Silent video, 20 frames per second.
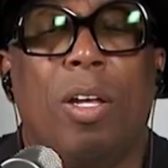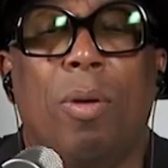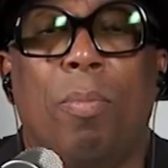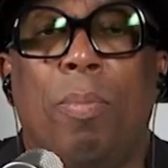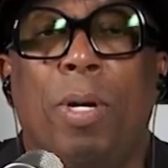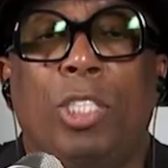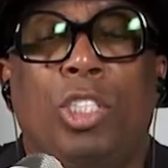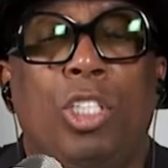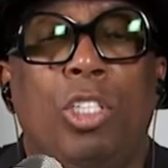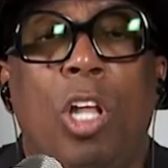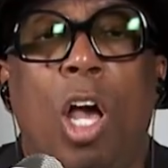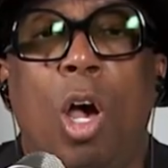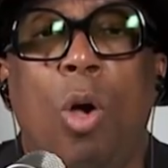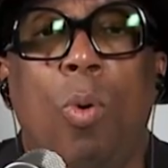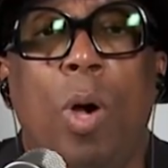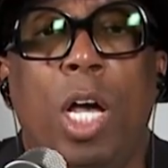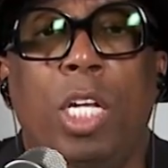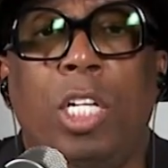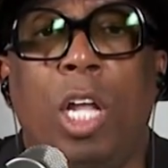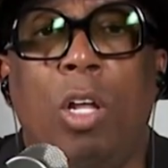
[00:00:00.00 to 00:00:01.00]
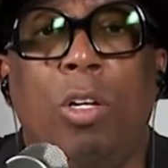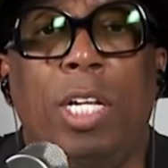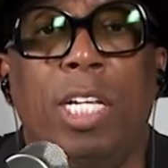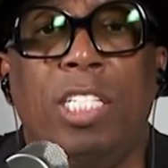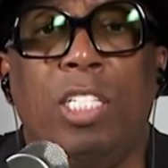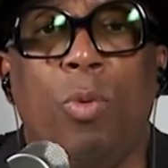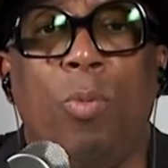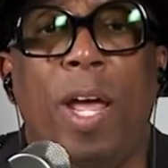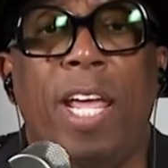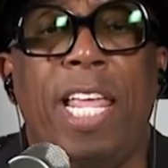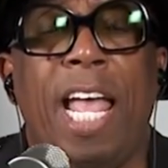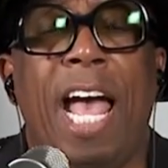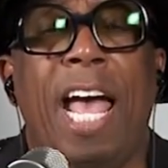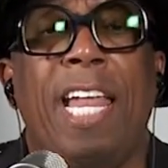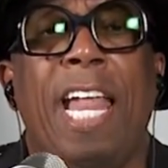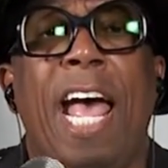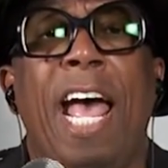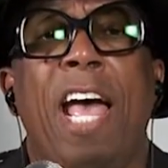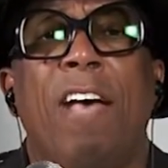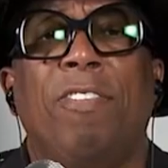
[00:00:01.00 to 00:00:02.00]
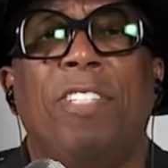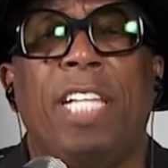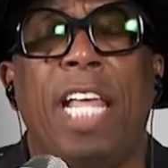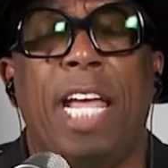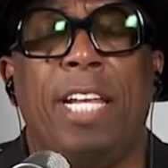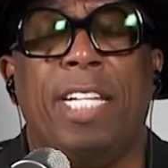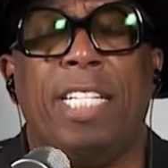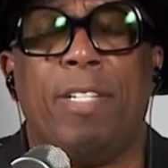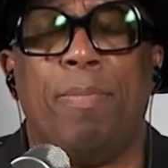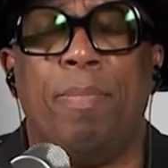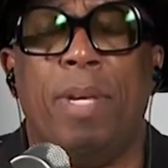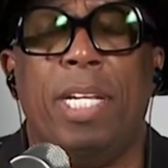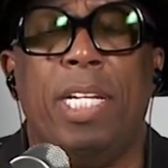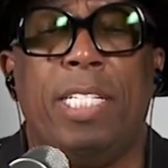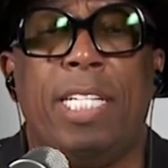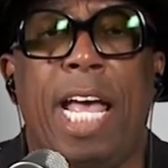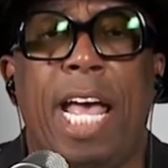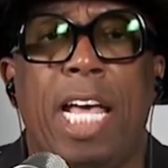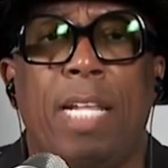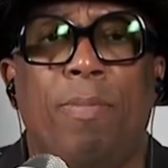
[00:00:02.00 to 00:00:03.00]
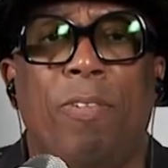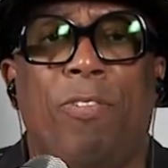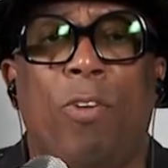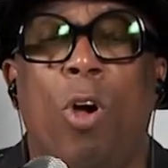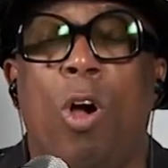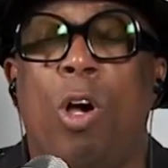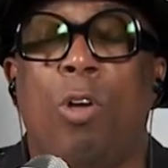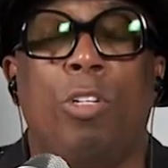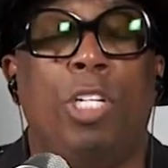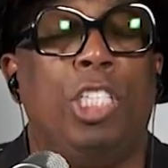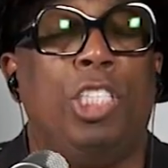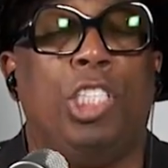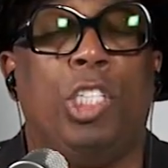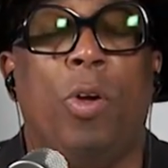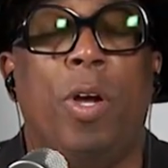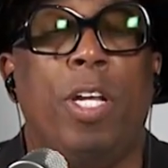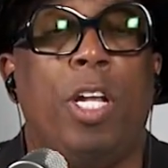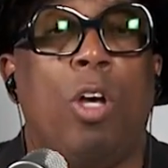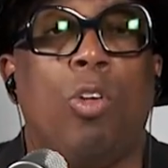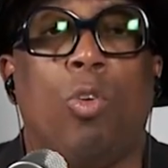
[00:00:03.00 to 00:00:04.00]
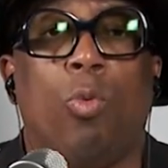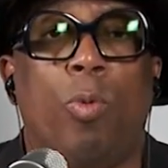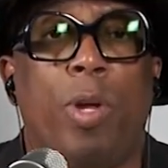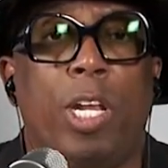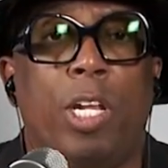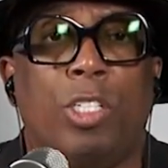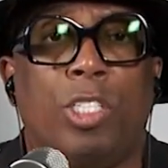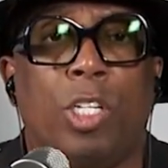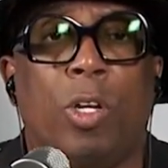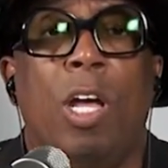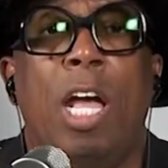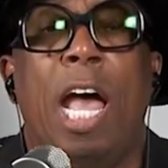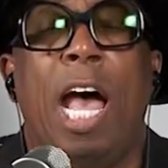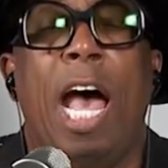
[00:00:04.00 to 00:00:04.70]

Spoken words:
But you know what, though, Lisa Ray, and I have said this many times before on this show and on the radio show,